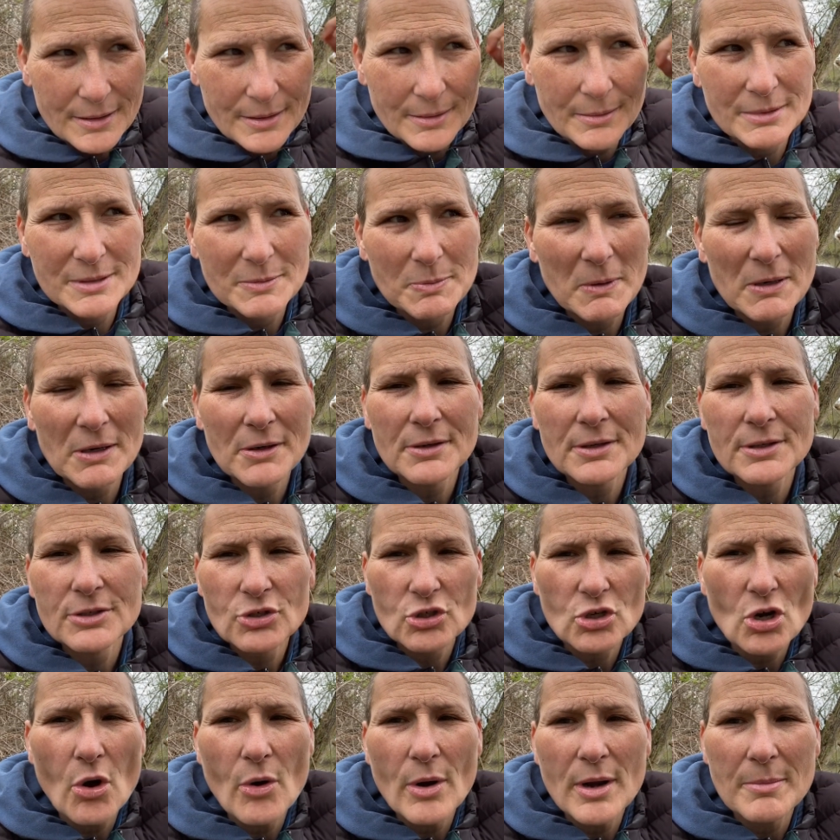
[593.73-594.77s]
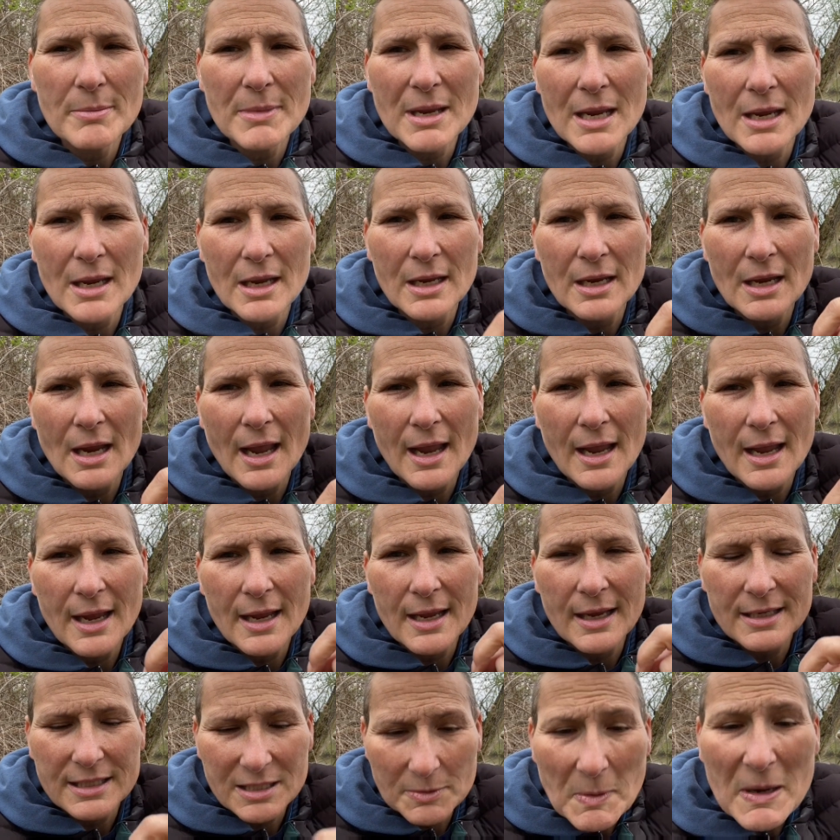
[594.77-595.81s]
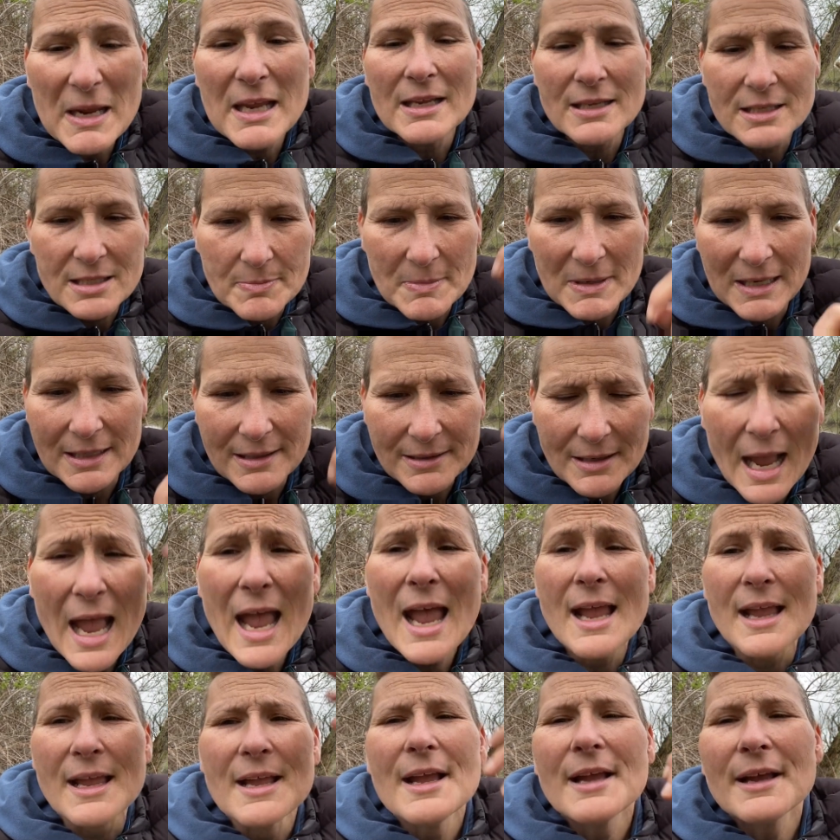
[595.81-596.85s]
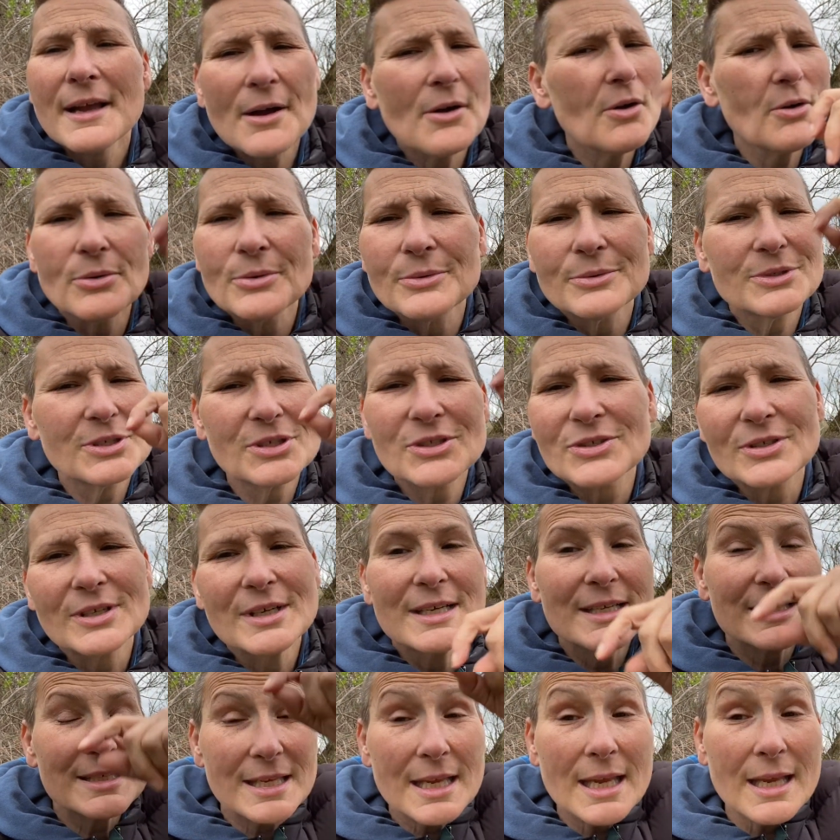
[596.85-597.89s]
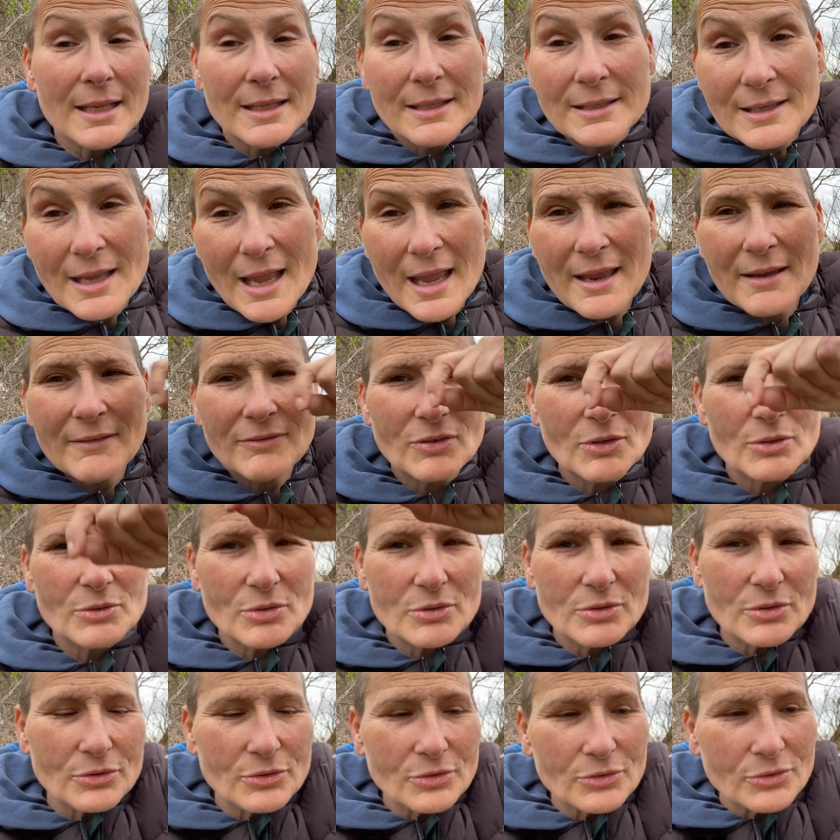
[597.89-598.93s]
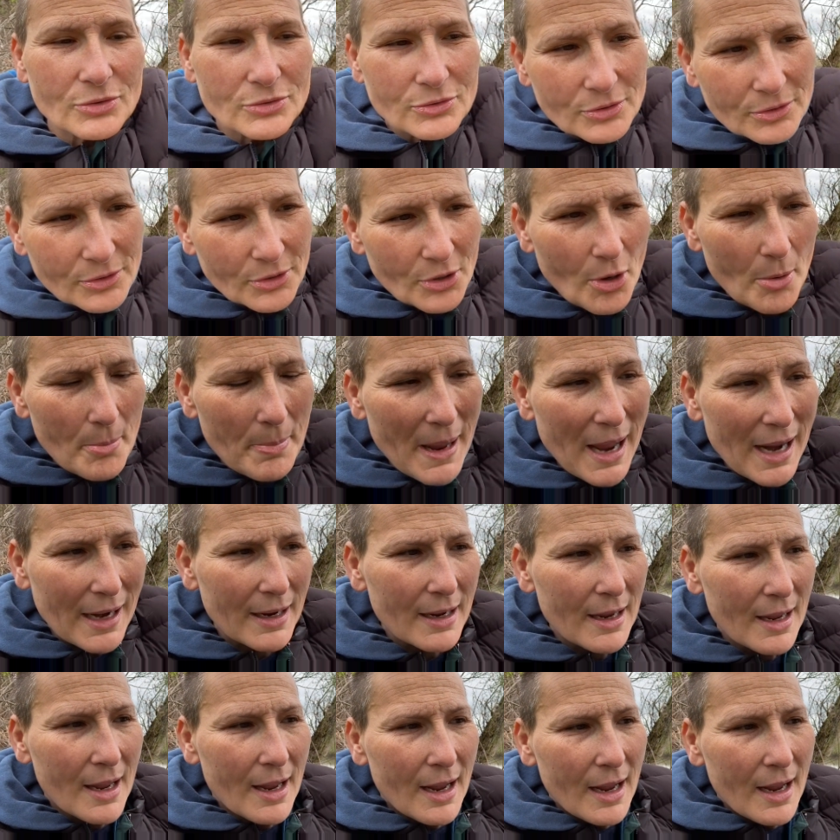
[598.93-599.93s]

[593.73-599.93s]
Spirit is showing me, uh, speaking to me. Ah, oh, see, I have to go back.